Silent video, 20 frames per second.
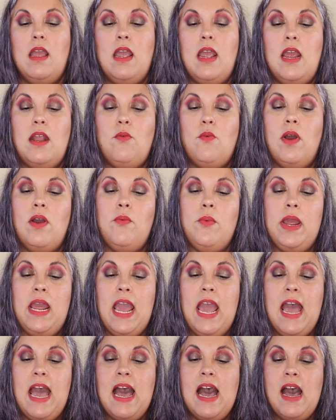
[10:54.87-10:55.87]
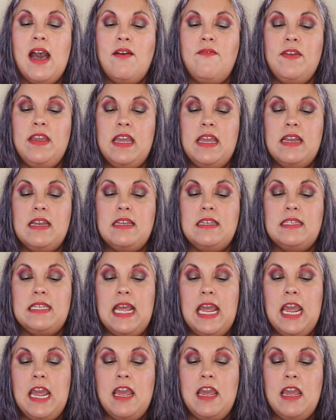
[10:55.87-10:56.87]
And what we have is
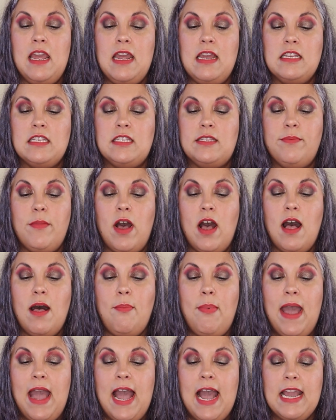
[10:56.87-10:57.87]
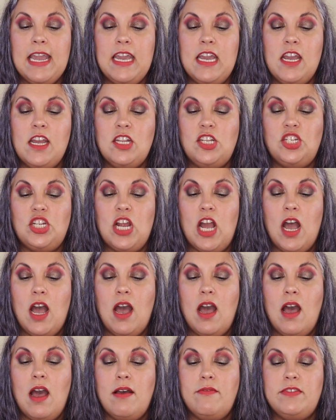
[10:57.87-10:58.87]
a small package
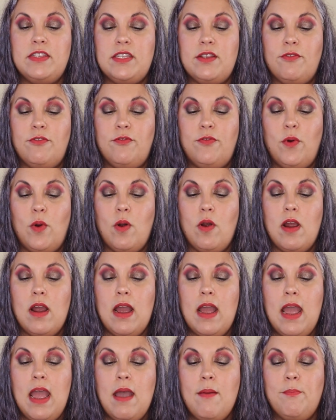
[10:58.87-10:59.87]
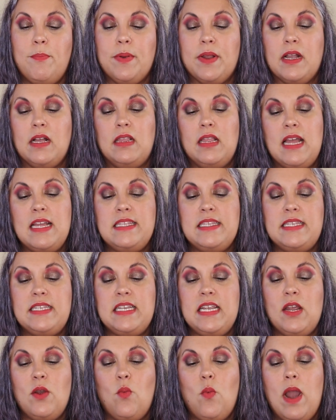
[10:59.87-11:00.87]
of Sephora hemp
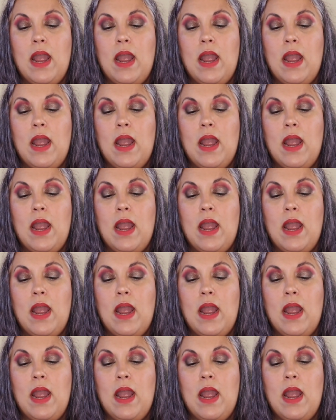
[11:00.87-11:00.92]
cleansing